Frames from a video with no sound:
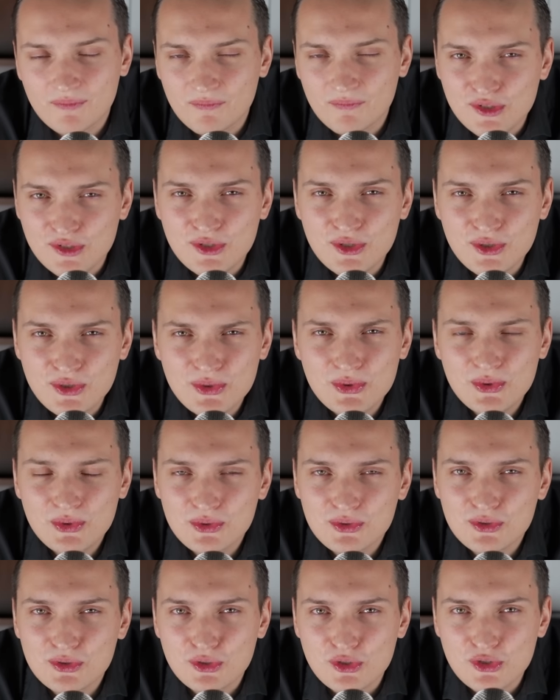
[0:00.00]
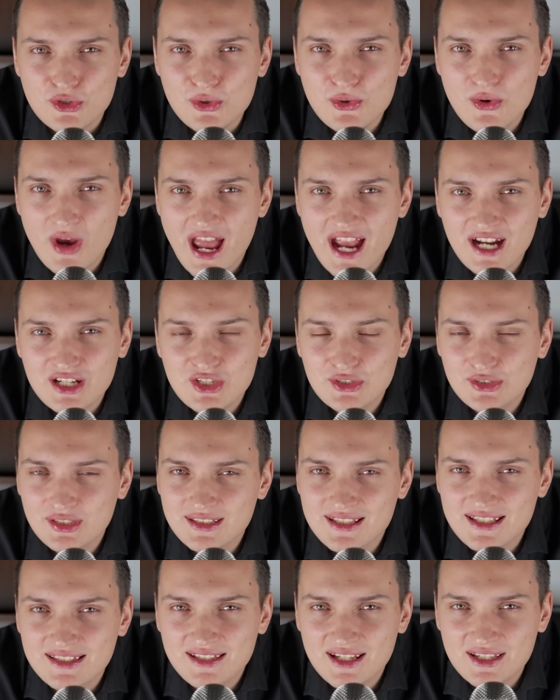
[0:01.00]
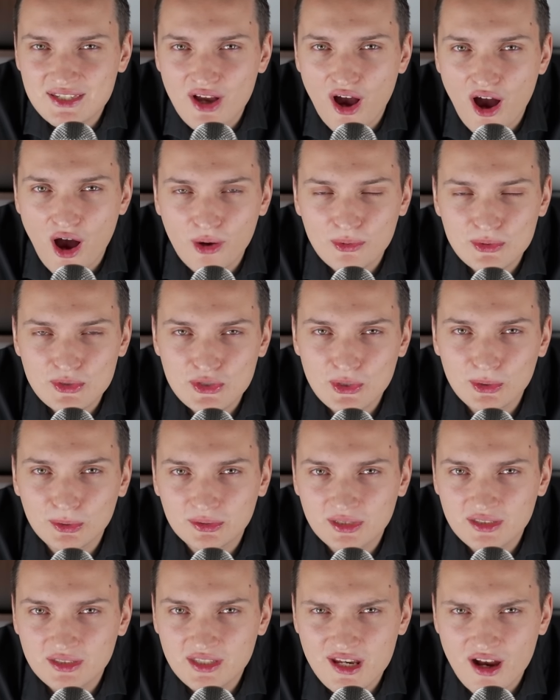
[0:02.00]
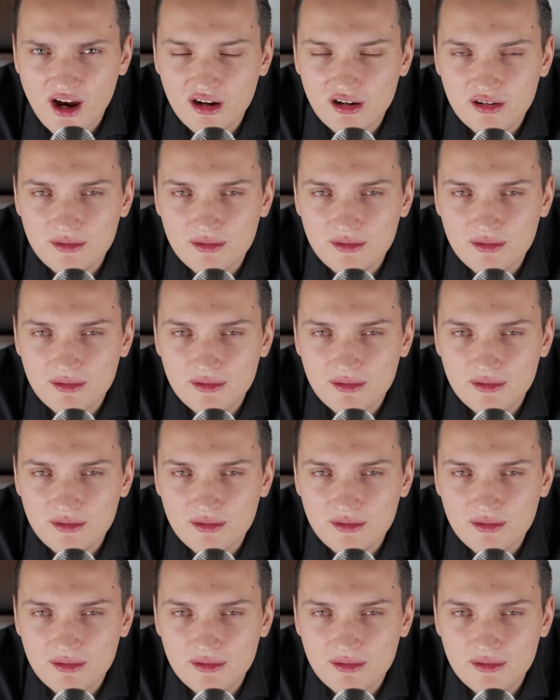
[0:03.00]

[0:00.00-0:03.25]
Do you do you actually understand how salty they are?